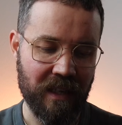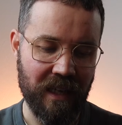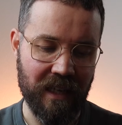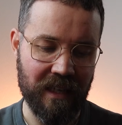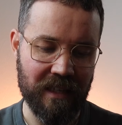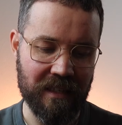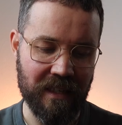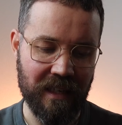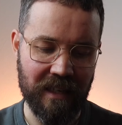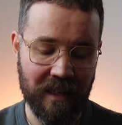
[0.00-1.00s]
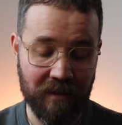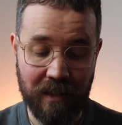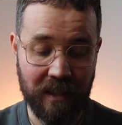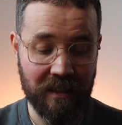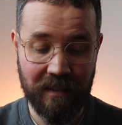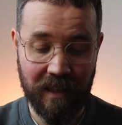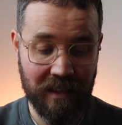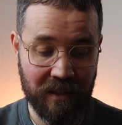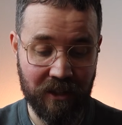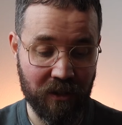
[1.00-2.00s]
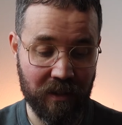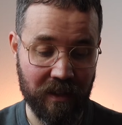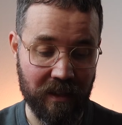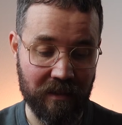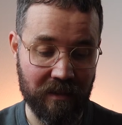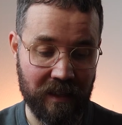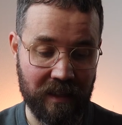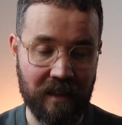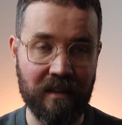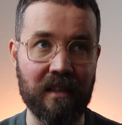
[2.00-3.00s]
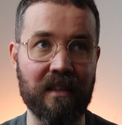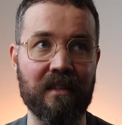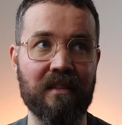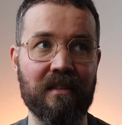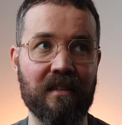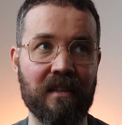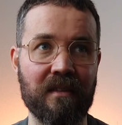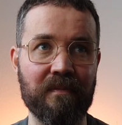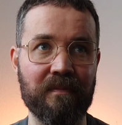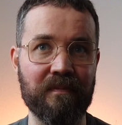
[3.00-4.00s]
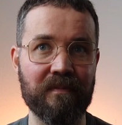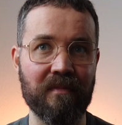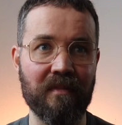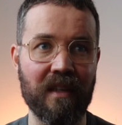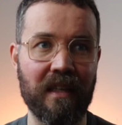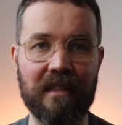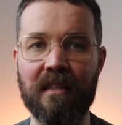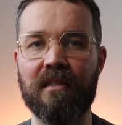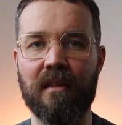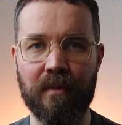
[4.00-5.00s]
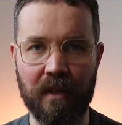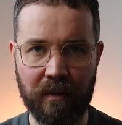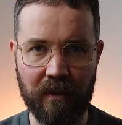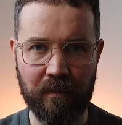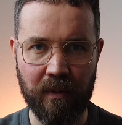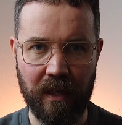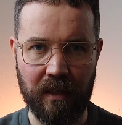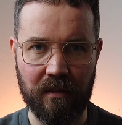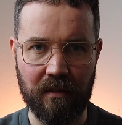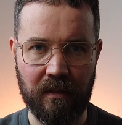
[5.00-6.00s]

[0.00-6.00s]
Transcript: And I really enjoy that. I think it says something about the brand.